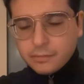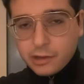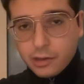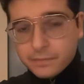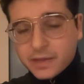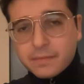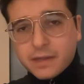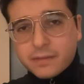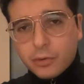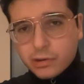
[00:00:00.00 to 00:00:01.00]
Something
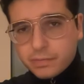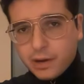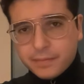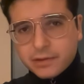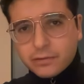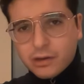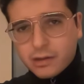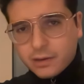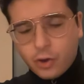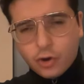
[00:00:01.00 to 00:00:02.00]
being the most popular does
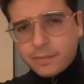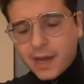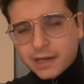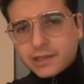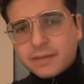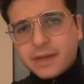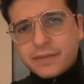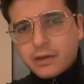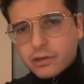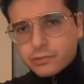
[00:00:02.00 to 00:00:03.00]
not automatically
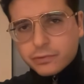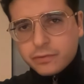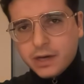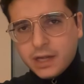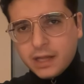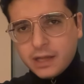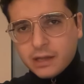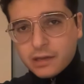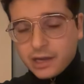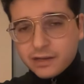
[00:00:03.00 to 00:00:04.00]
mean that it's true.
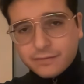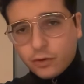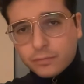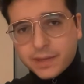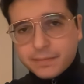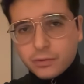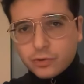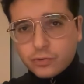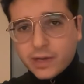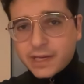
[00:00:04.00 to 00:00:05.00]
Second of all, people
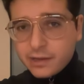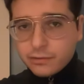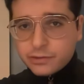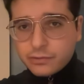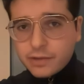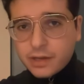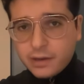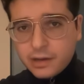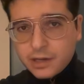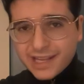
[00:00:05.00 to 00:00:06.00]
who adhere to the
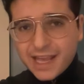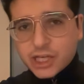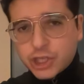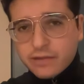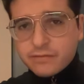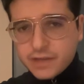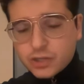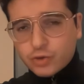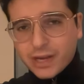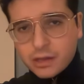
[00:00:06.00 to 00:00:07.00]

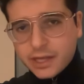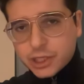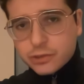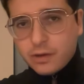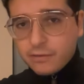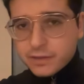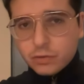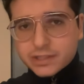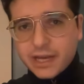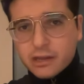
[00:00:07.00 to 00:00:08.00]
KJV translation of the
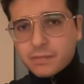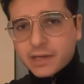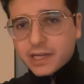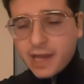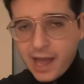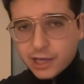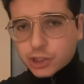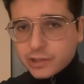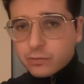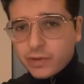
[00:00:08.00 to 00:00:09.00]
Old Testament can
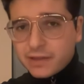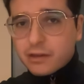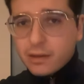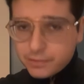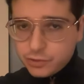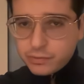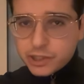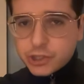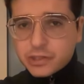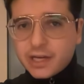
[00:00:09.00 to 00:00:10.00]
actually read the
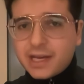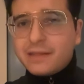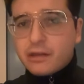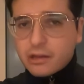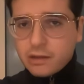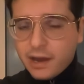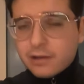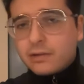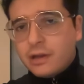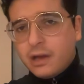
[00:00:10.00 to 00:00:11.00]
Septuagint in the
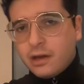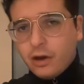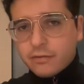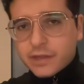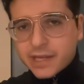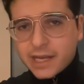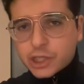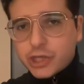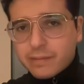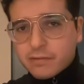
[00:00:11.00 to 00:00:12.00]
style of the
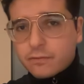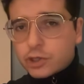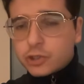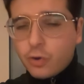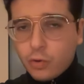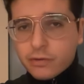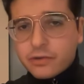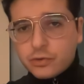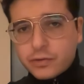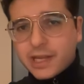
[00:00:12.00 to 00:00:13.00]
King James Version or
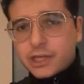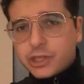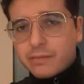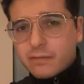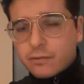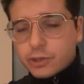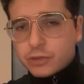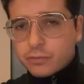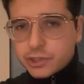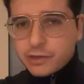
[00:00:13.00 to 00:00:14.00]
the New King James
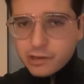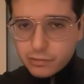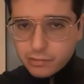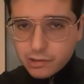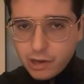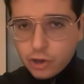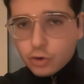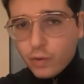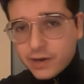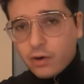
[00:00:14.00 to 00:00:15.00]
Version, which is used
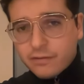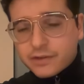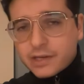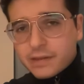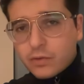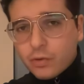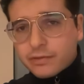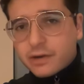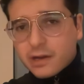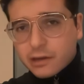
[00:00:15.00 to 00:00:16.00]
quite often in the
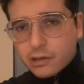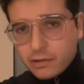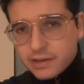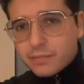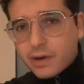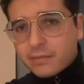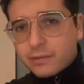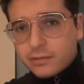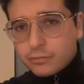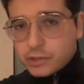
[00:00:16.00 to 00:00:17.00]
Orthodox Study
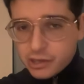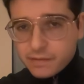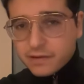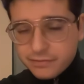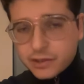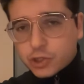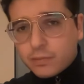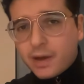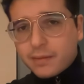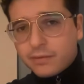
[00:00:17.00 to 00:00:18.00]
Bible, which is the
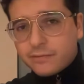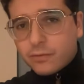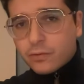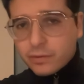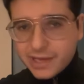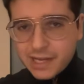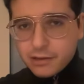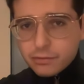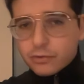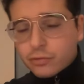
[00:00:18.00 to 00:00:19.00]
official Bible for
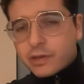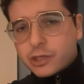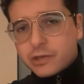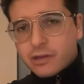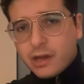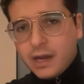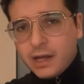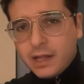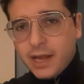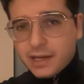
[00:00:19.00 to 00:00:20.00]
Eastern Christians.
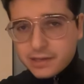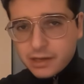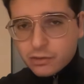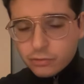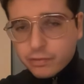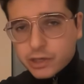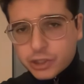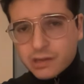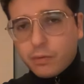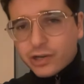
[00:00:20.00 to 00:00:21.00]
And Eastern
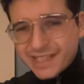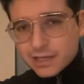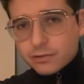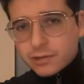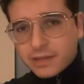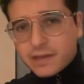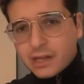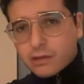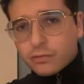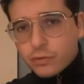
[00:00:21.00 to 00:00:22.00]
Christians, particularly the
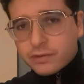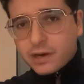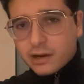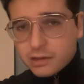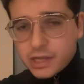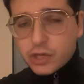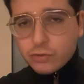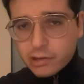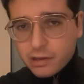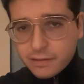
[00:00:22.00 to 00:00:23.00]
Eastern Orthodox,
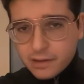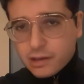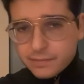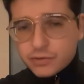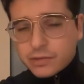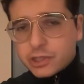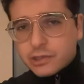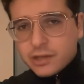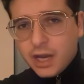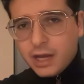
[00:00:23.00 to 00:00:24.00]
use the Septuagint.